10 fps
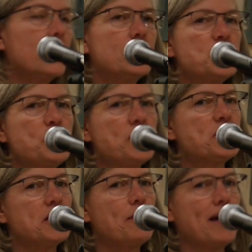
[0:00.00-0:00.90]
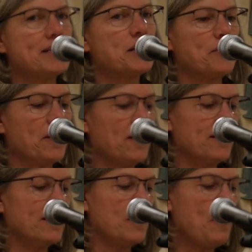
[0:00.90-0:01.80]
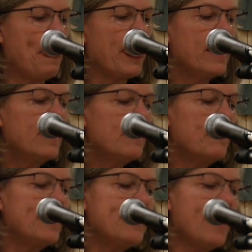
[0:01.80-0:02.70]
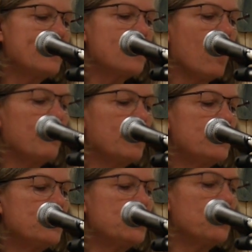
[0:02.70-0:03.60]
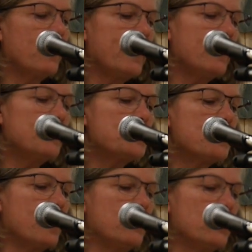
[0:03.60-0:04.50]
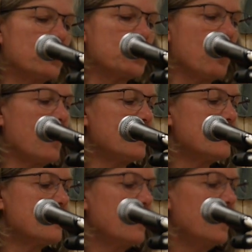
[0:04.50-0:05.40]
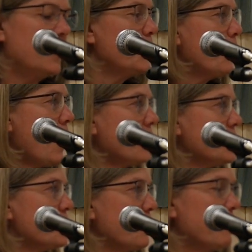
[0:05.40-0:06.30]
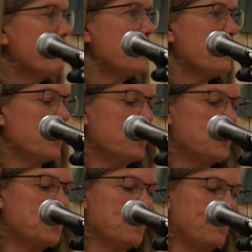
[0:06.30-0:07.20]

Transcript: and especially basketball. My dad taught me to do layups and hook shots and to practice my free throws.